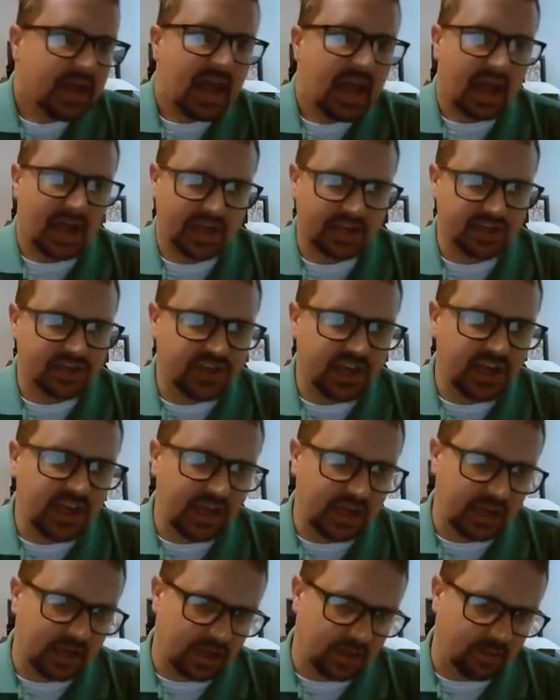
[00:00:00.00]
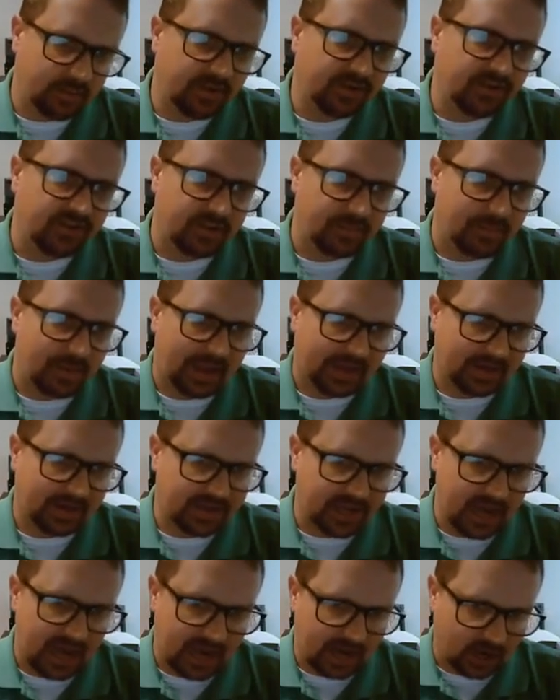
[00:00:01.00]
IgM is the main
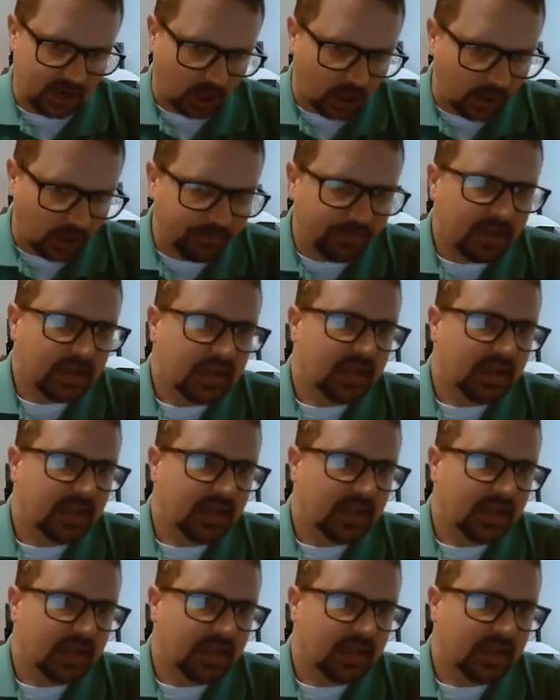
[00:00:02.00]
attacker.